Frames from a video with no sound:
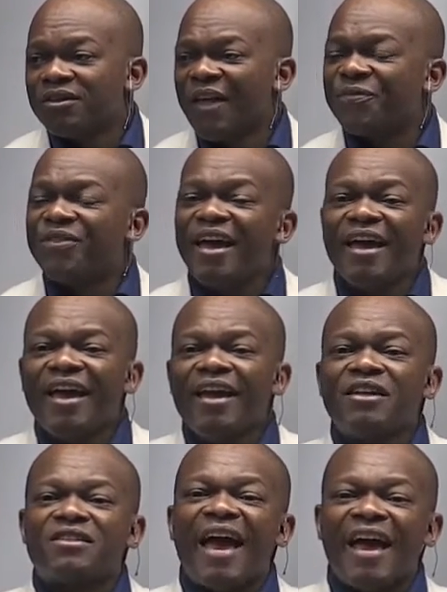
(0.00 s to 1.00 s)
the thing
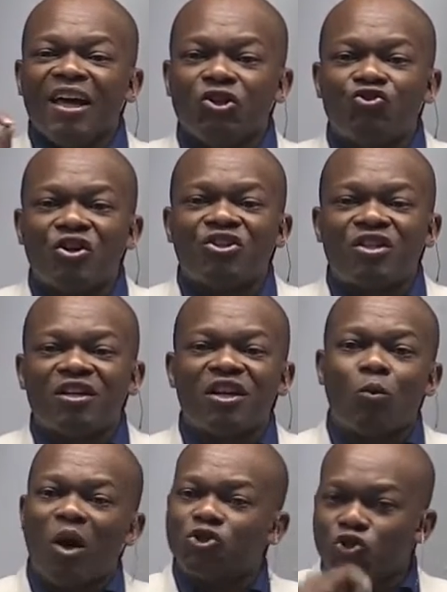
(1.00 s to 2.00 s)
is, they're interested
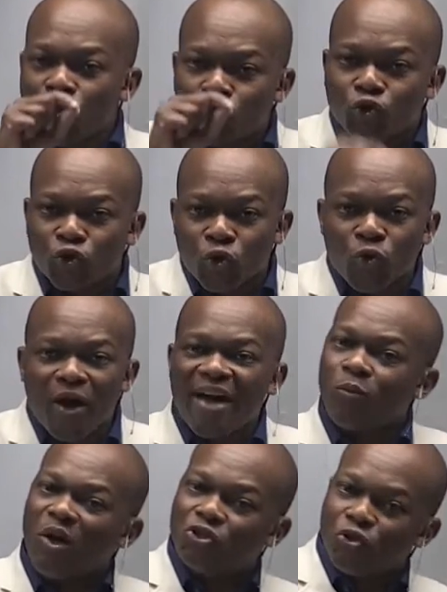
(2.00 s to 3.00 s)
in what you do
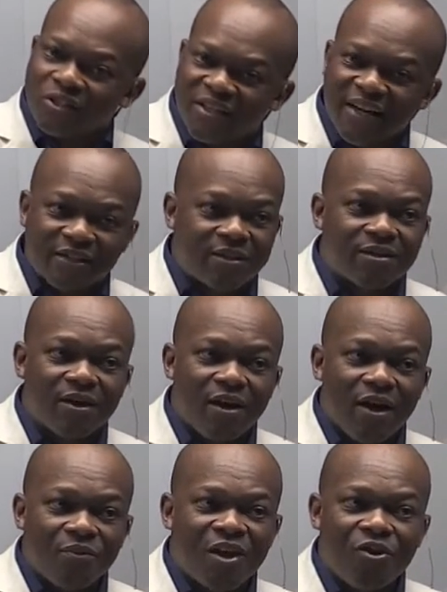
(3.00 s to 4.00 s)
and what you did,
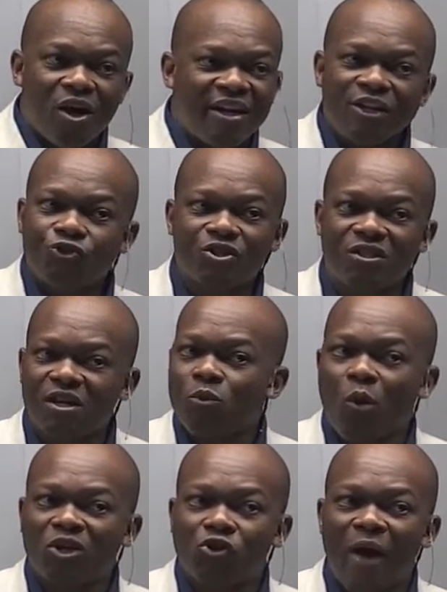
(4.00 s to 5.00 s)
they're not interested
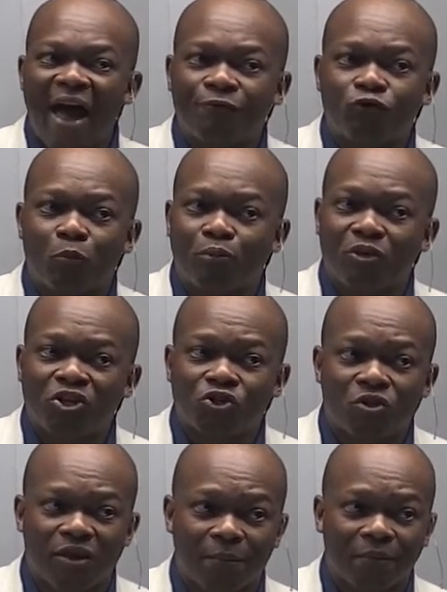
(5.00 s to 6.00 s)
in what you have to preach
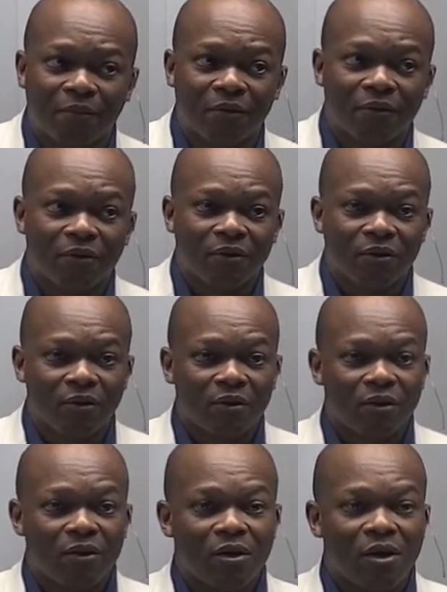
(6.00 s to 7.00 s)
to them.
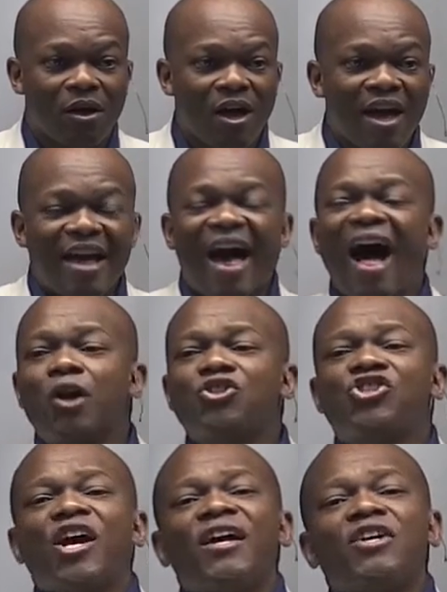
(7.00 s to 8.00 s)

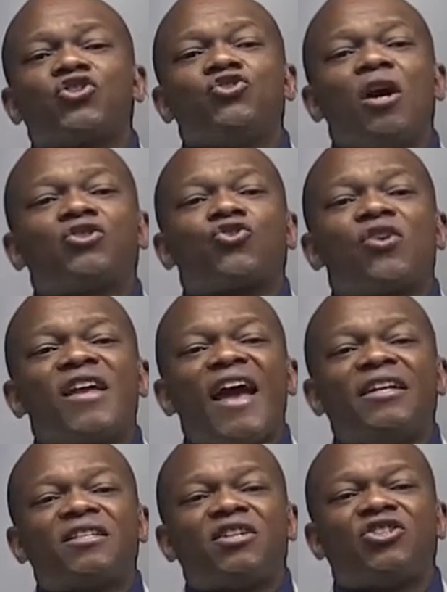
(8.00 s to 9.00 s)
Culture is not
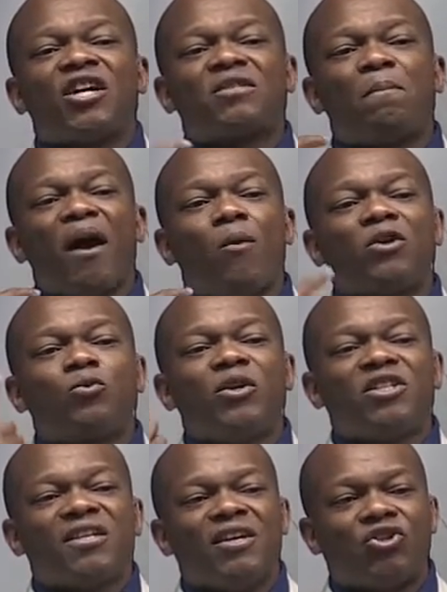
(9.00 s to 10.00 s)
created just by what
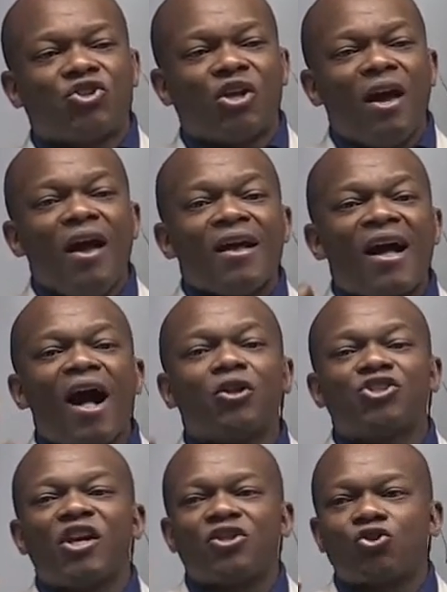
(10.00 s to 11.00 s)
we teach,
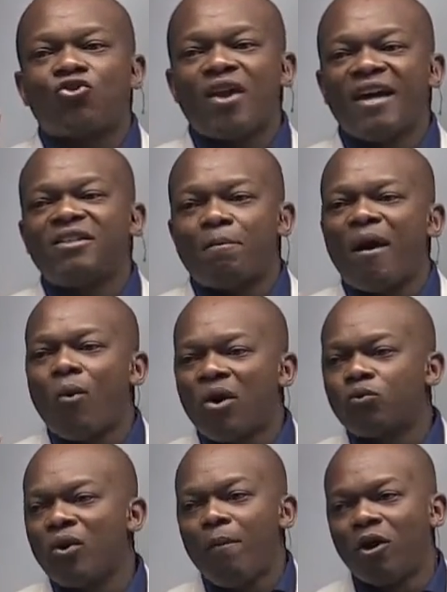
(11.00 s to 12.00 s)
culture is created by
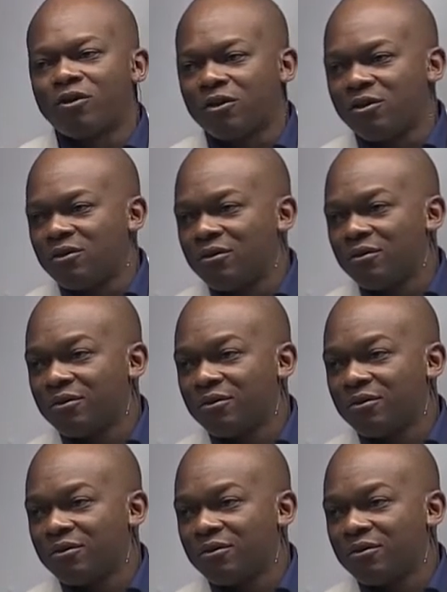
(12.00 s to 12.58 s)
what we model.